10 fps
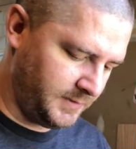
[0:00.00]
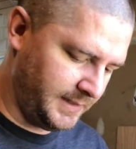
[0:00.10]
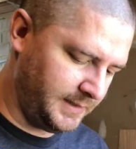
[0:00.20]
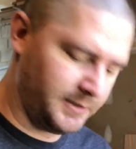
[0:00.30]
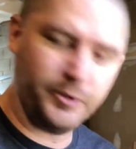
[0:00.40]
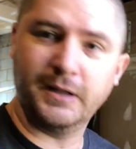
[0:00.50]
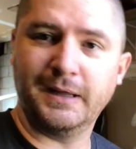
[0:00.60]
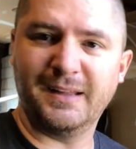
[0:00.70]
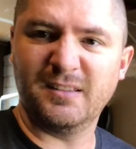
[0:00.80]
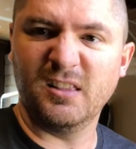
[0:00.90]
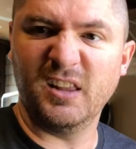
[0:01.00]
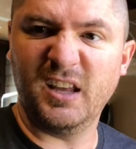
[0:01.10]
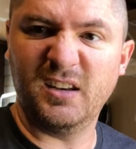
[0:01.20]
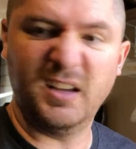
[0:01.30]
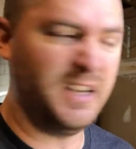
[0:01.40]
that didn't create like
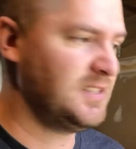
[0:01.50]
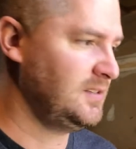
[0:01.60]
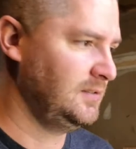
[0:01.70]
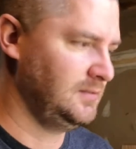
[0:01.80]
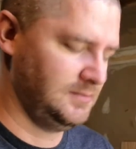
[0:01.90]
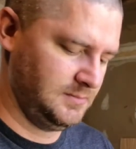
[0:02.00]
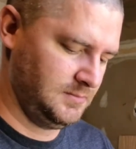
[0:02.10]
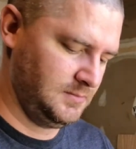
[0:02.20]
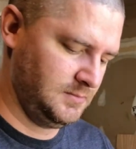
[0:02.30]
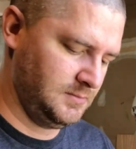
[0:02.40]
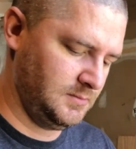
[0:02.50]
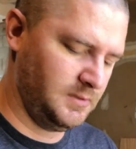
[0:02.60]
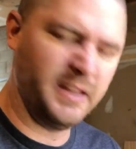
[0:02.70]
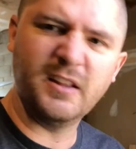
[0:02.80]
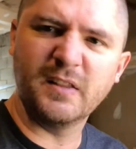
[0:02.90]
lead dust.
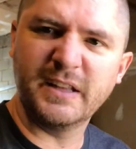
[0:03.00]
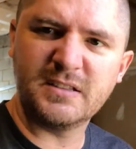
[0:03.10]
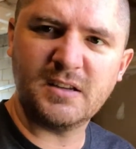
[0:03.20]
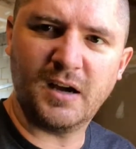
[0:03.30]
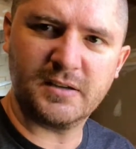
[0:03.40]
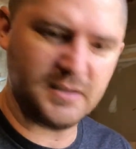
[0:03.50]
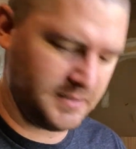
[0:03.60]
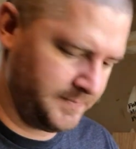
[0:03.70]
I think lead's toxic.